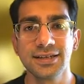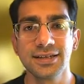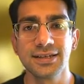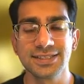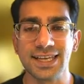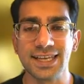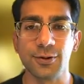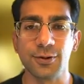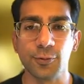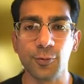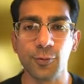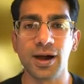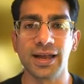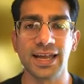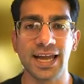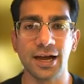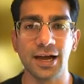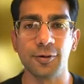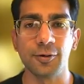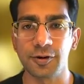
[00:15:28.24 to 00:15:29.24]
take 1
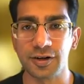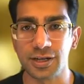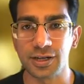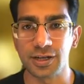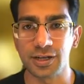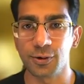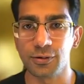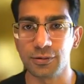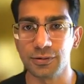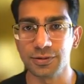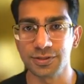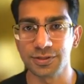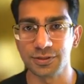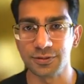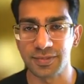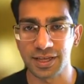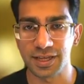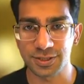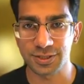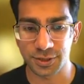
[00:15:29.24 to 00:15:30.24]
hour in total to
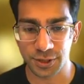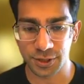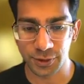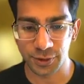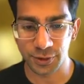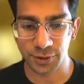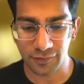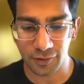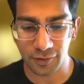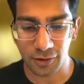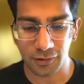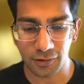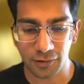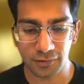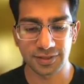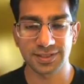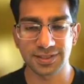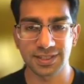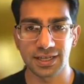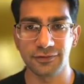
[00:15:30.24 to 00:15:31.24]
make sure you have all
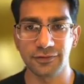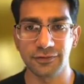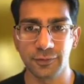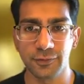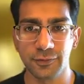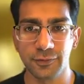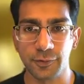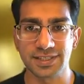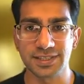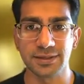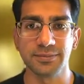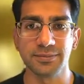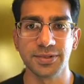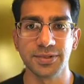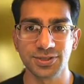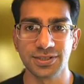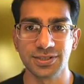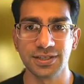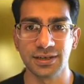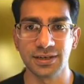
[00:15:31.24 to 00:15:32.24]
the stuff for
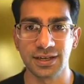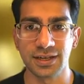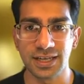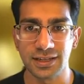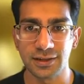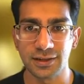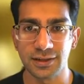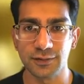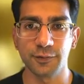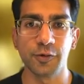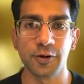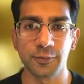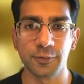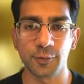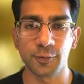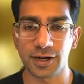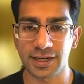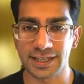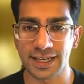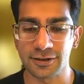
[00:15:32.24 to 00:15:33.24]
submission in the form
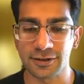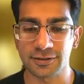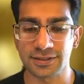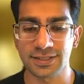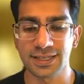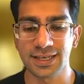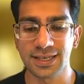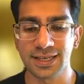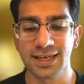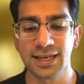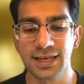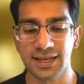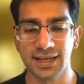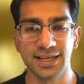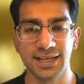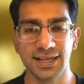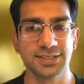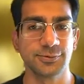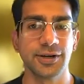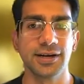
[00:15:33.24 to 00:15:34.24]
worked out,
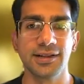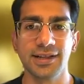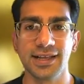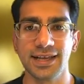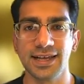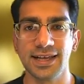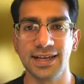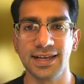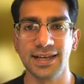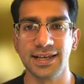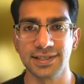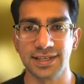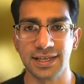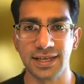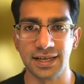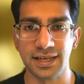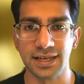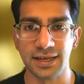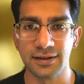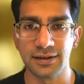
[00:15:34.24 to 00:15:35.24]
as well as
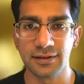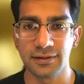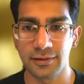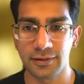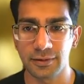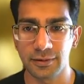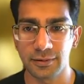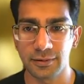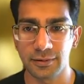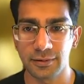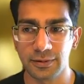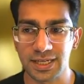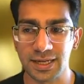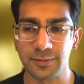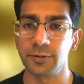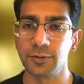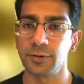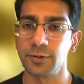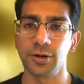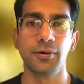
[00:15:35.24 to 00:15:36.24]
a
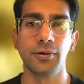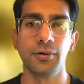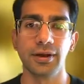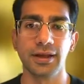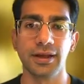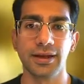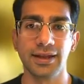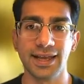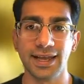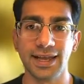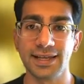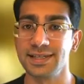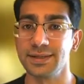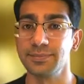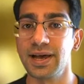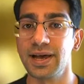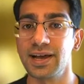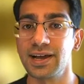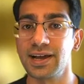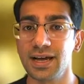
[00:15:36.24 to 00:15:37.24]
demo recorded as a
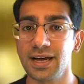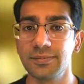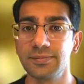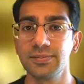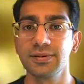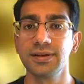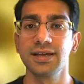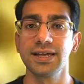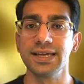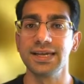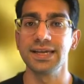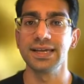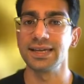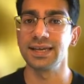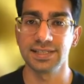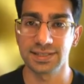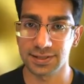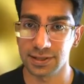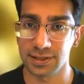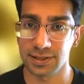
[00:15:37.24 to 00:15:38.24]
backup in
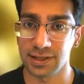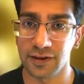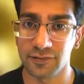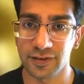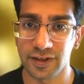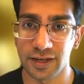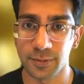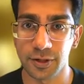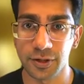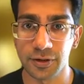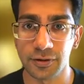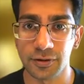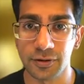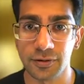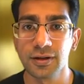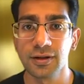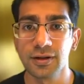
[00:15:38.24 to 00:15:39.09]
case the live demo